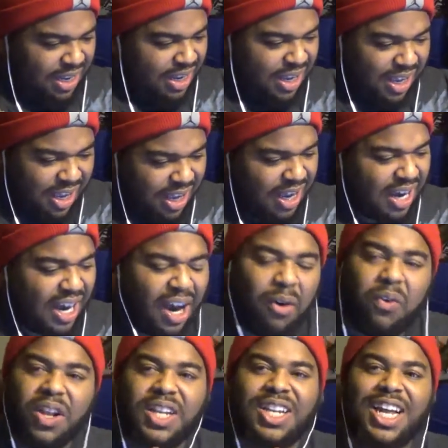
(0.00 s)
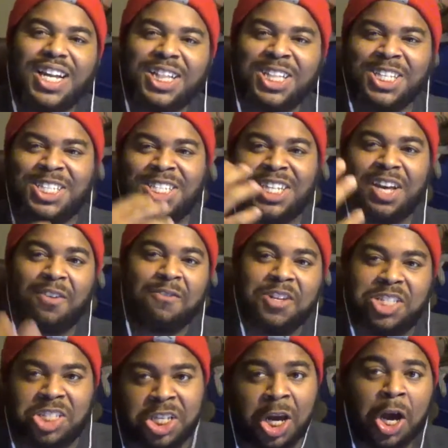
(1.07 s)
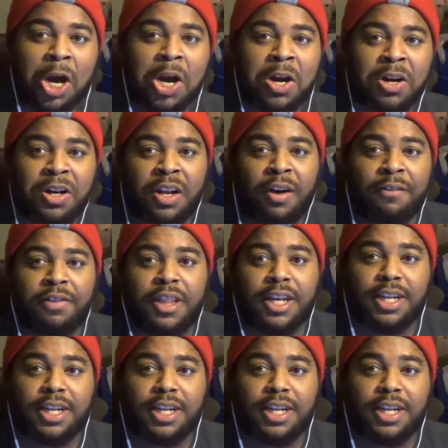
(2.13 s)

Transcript: I would like to see a return of the